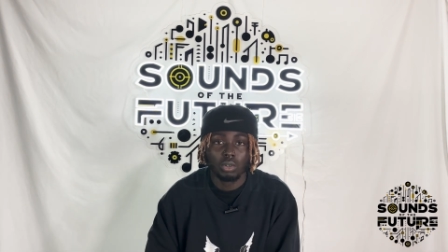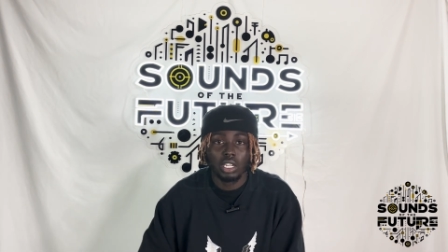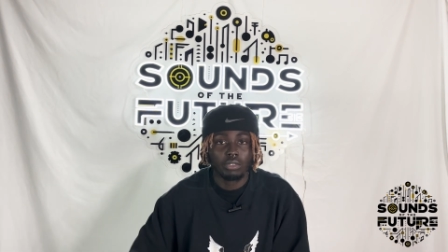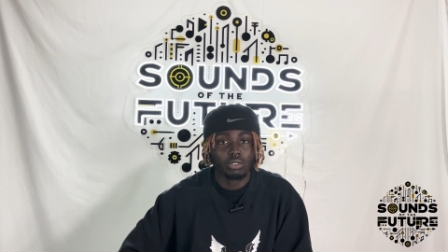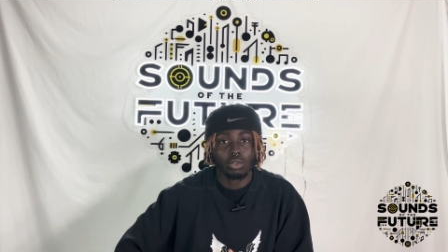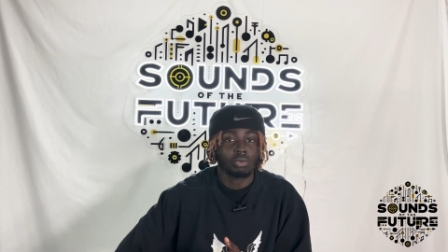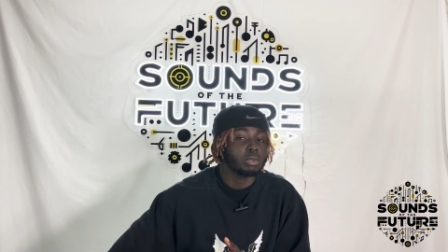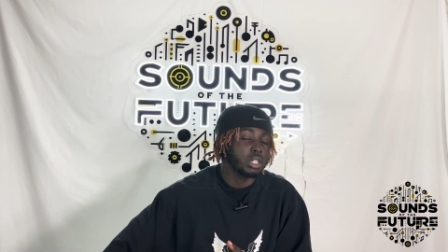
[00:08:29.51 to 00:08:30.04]

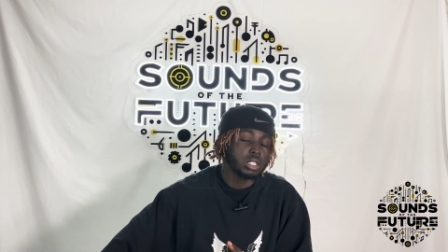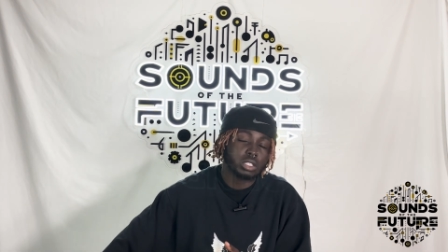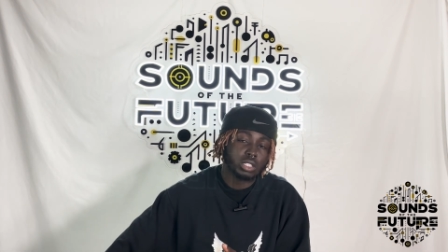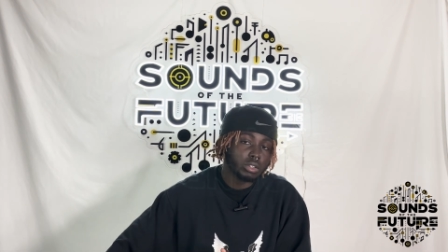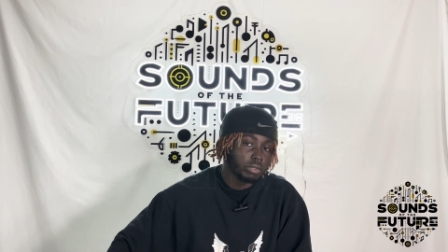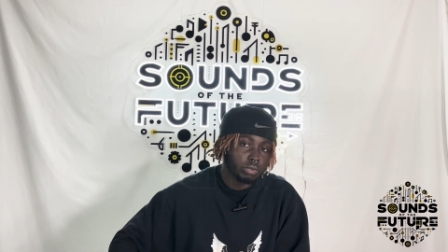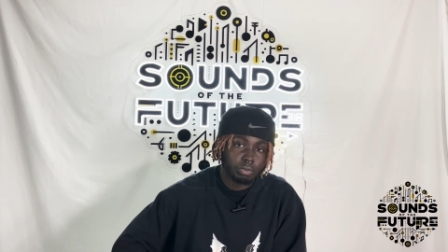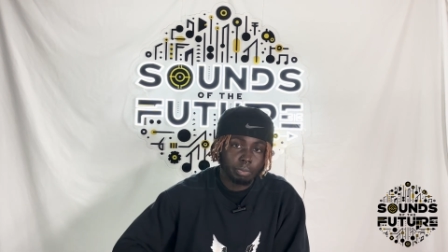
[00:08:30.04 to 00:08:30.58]
Whatever weird
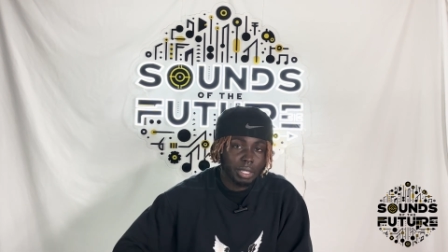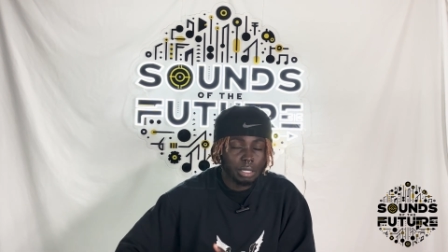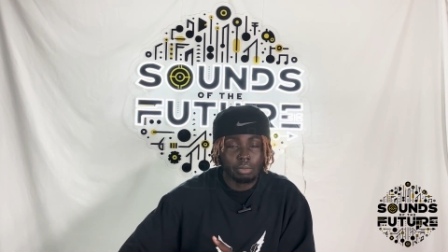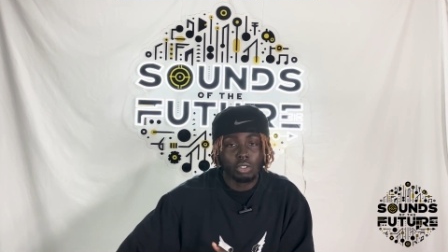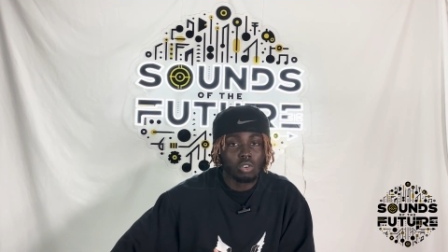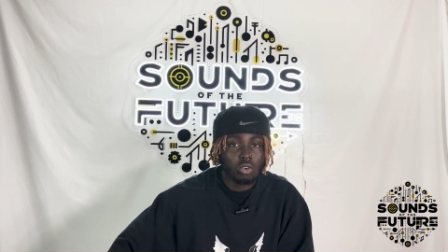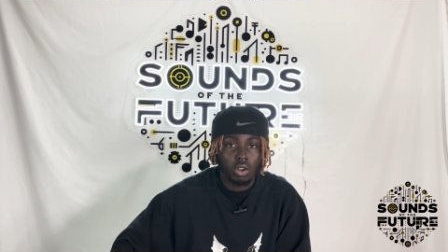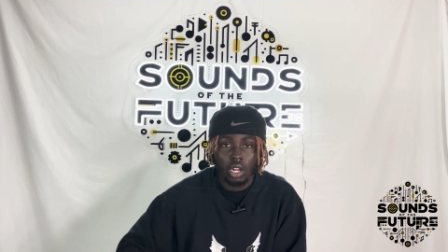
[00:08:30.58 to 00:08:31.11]
stuff may
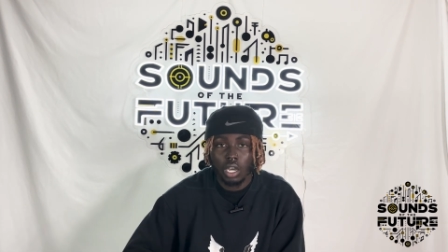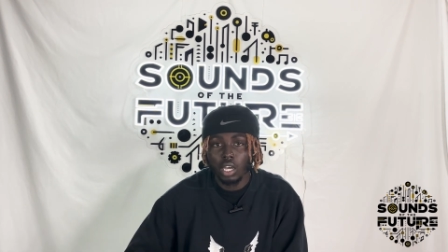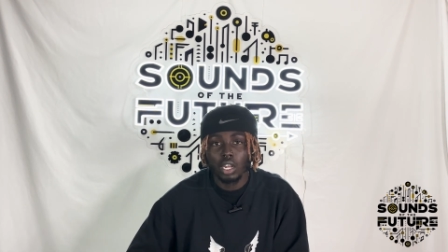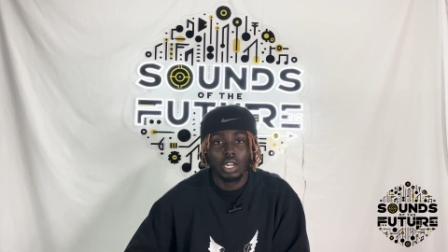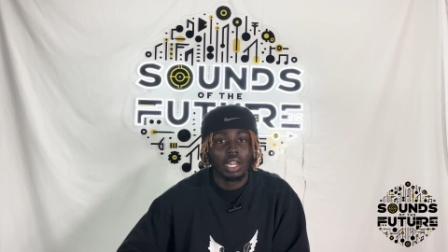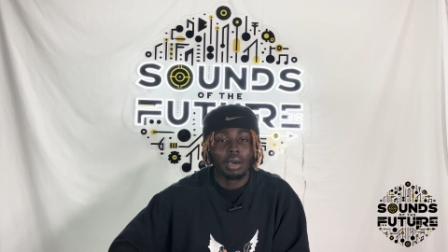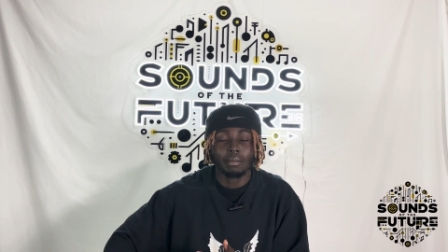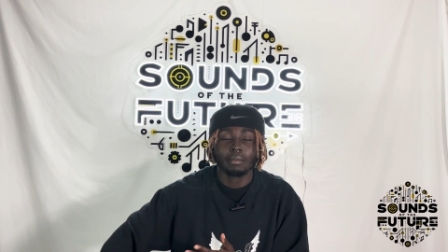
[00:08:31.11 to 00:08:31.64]
be going
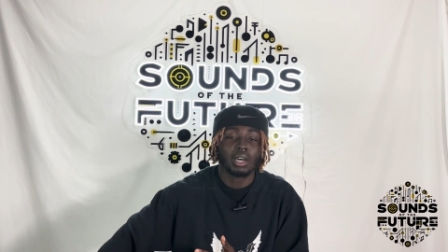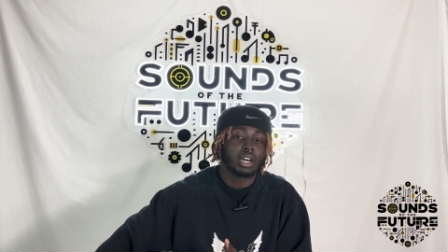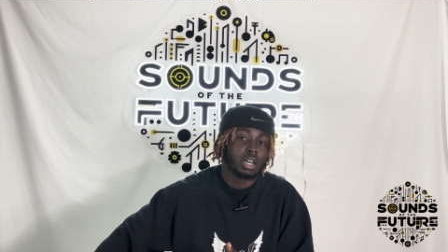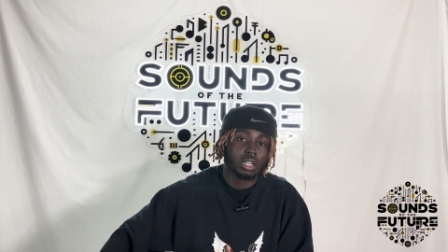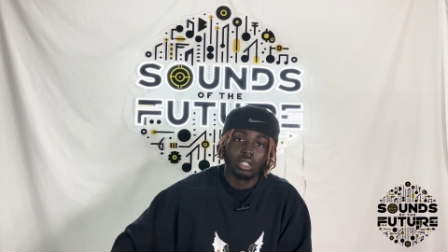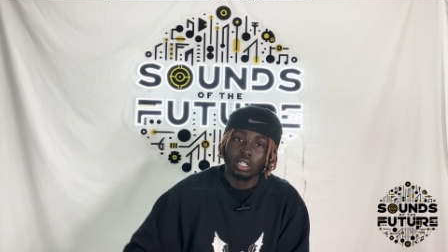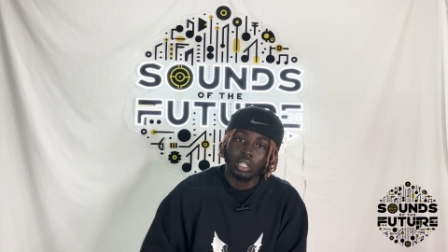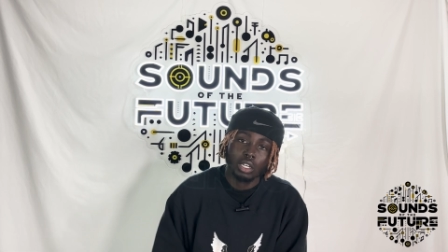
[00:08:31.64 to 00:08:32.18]
on, I'm
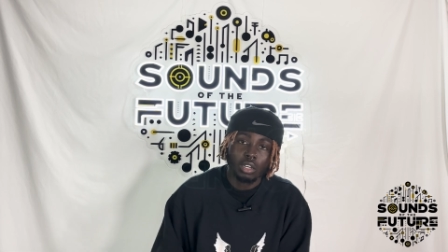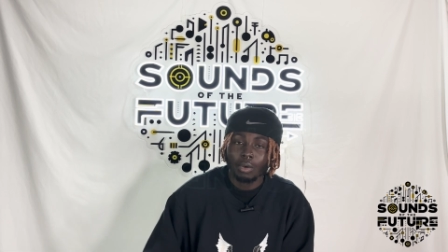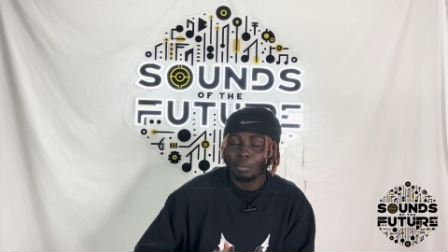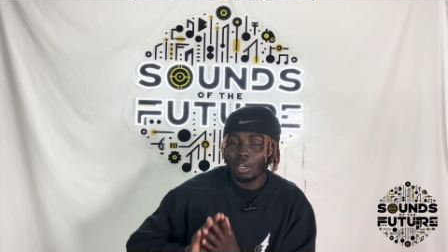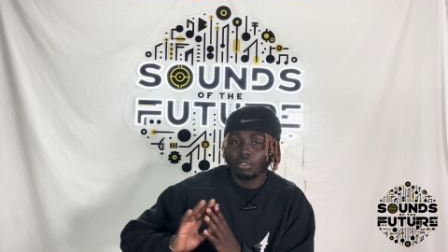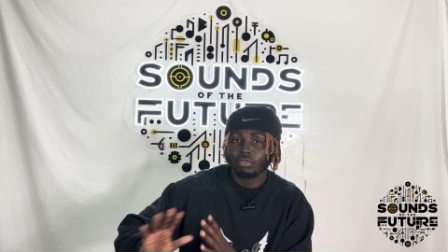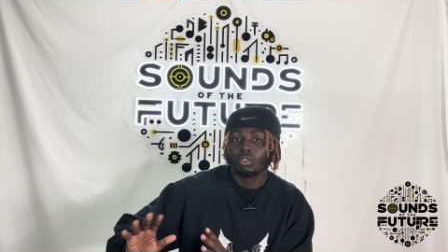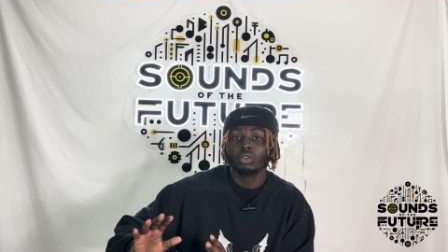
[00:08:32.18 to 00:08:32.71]
not
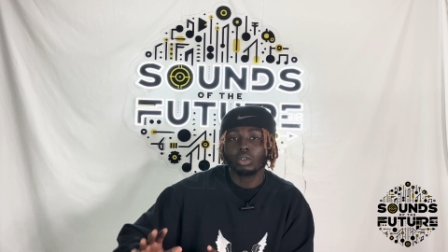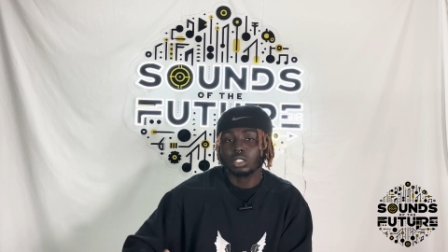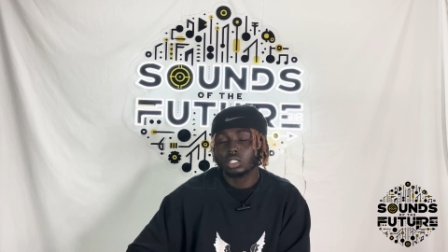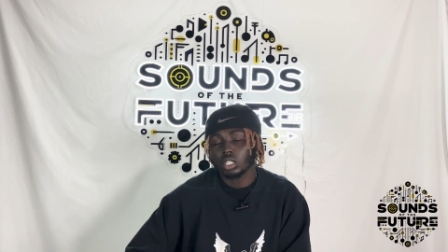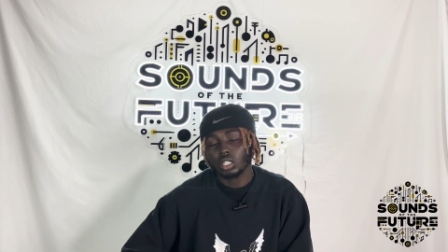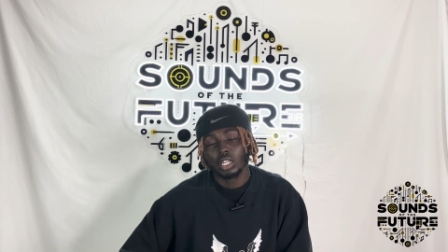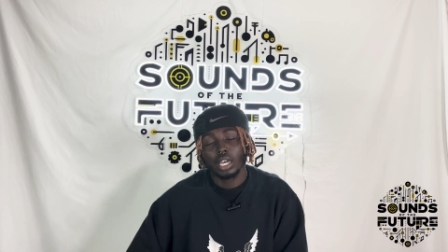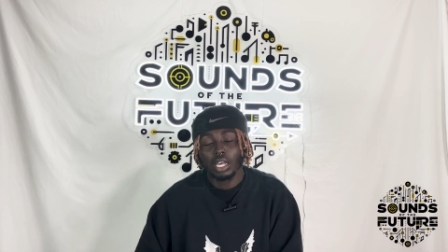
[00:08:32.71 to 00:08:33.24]
I'm not focused
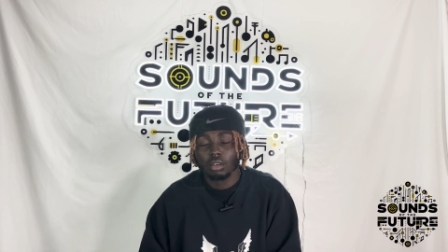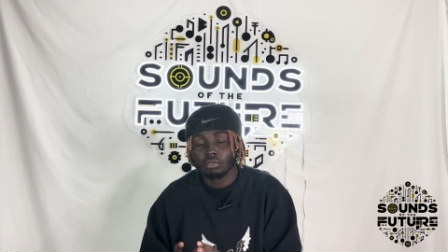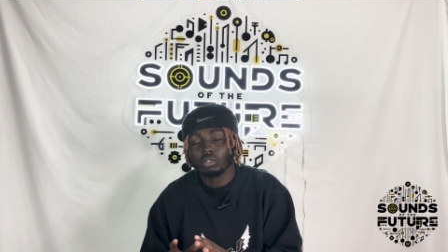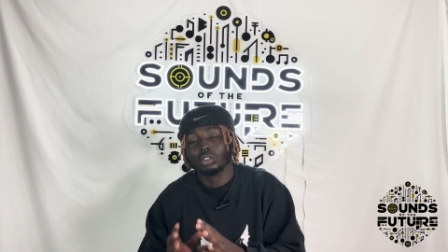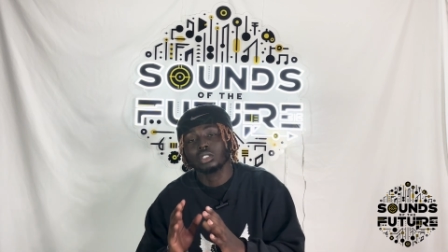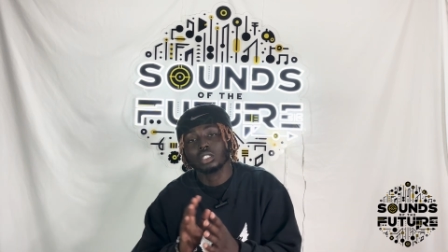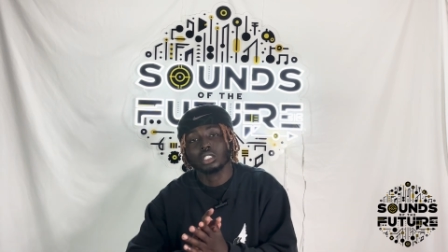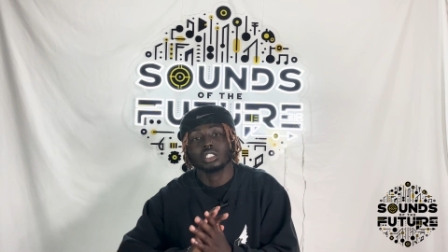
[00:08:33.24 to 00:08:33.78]
on that. I'm
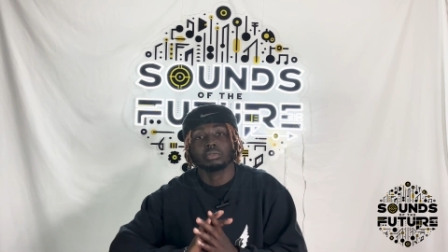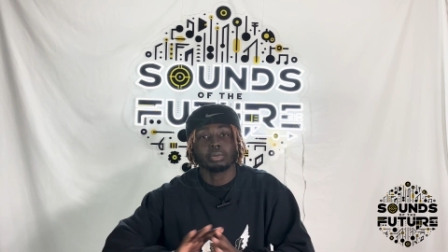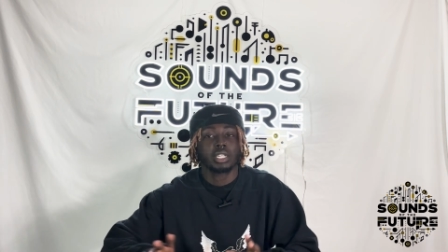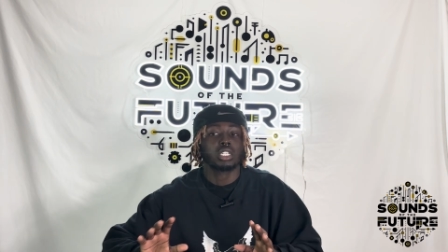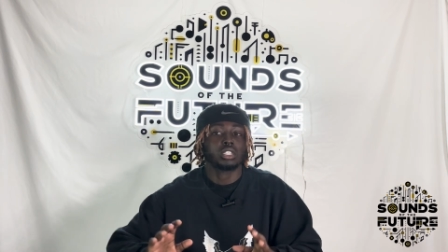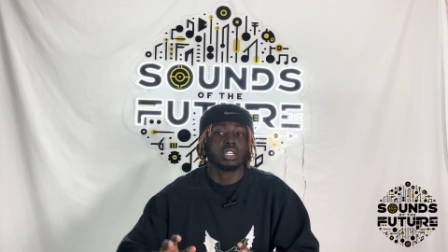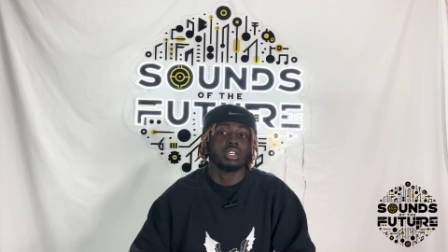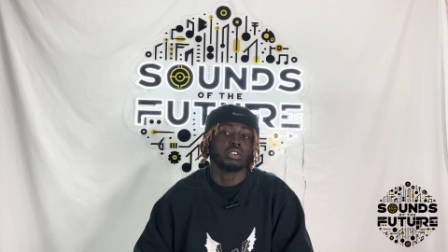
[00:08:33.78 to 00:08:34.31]
focused on just
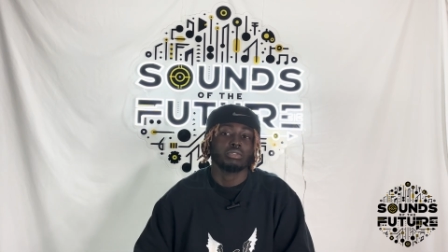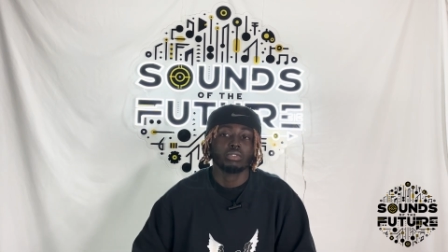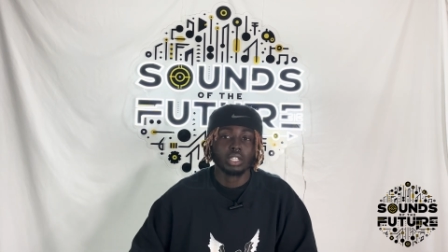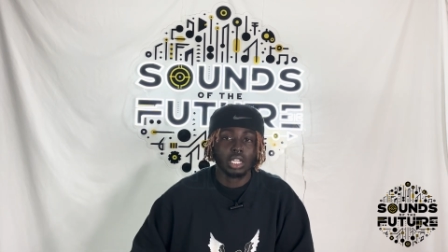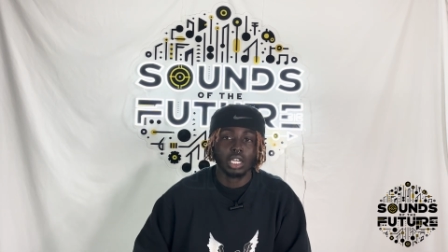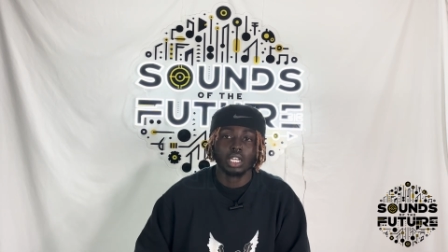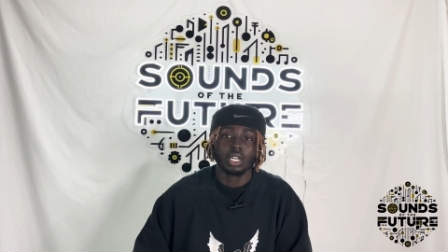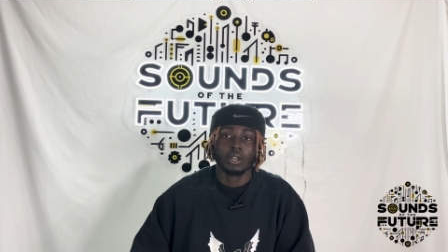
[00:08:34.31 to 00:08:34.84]
spreading love.
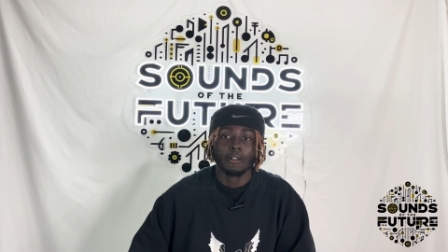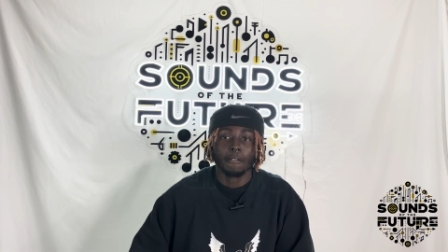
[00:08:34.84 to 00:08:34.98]
like,